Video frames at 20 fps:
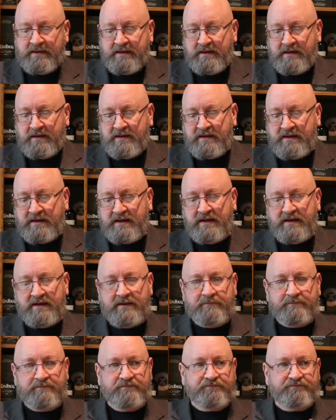
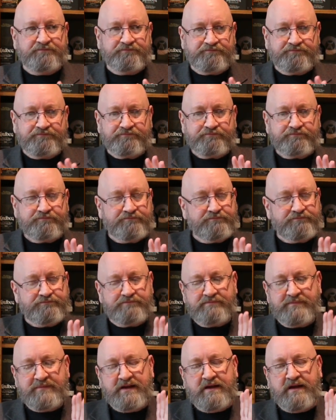
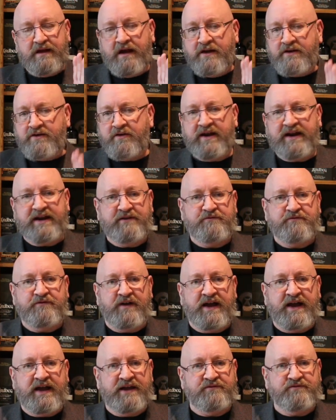Under
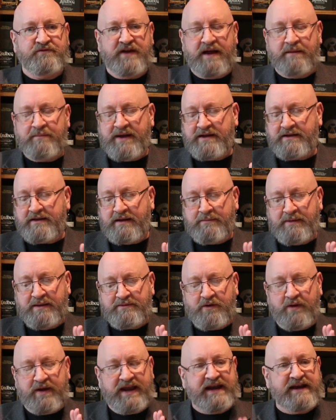85, I
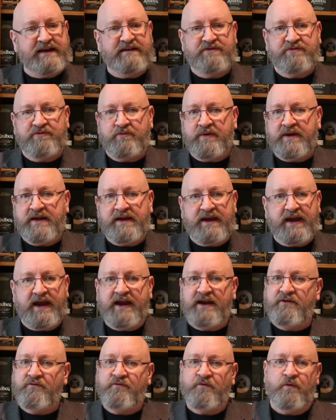might go 83,
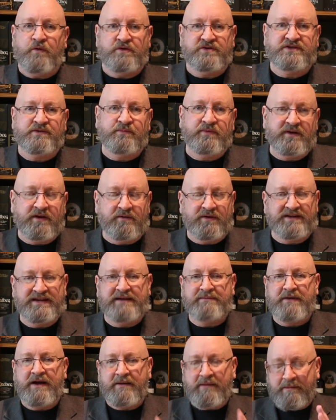84, somewhere in the range.
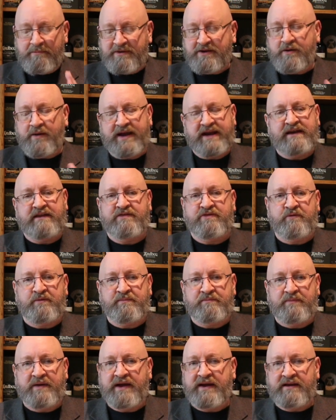I'm going to go
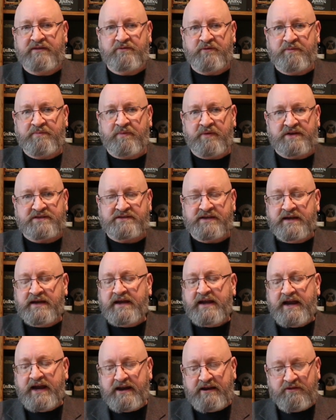83
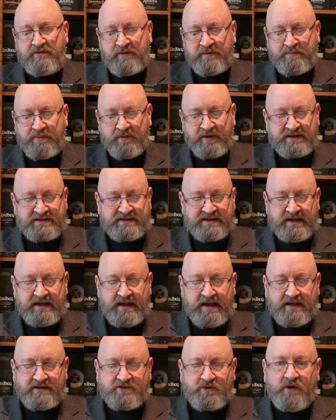points,
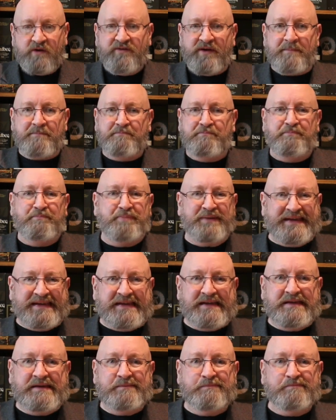sort of a
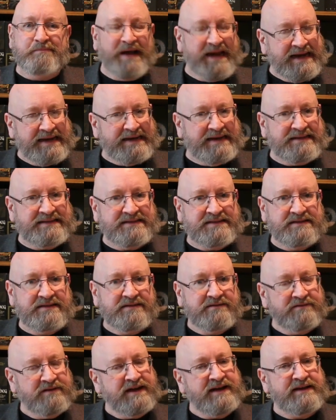B
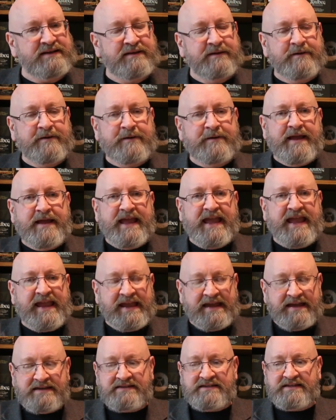minus, right?
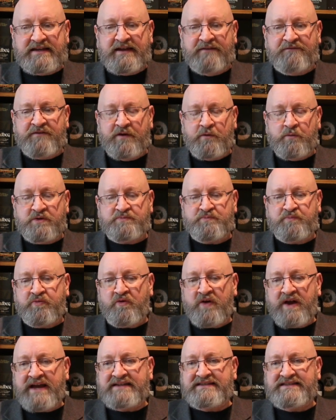And if it was
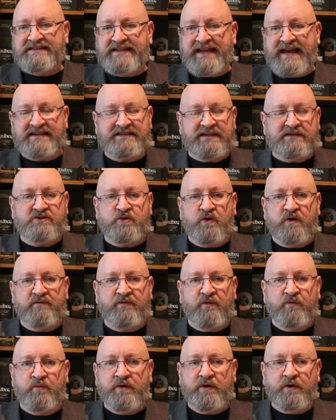priced less and sort
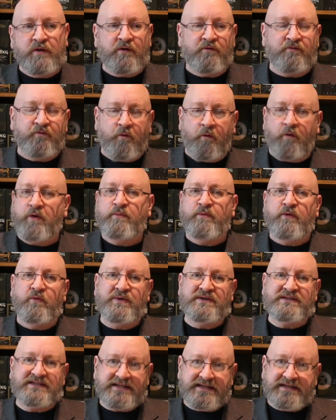of a real affordable
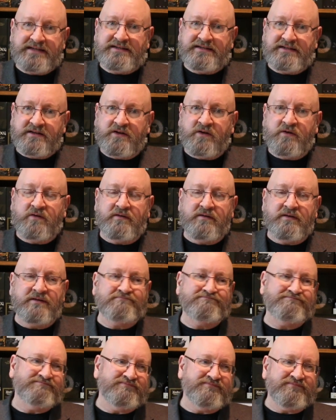whiskey, you
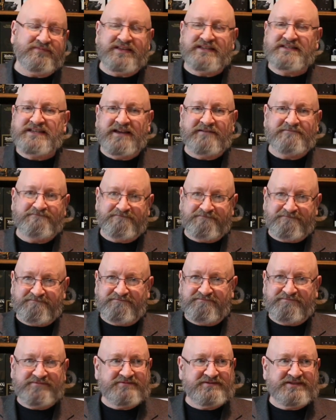know, let's say
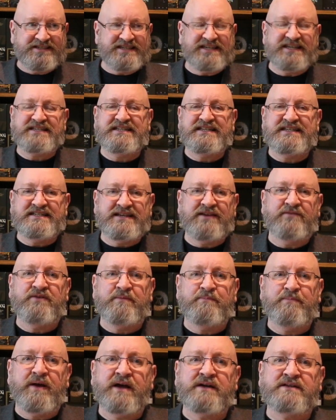60,
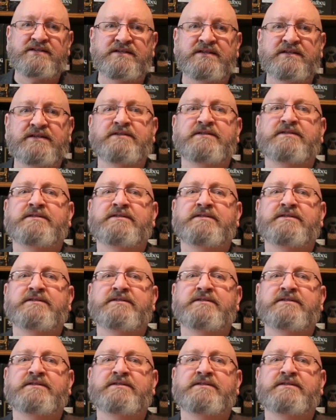70 bucks,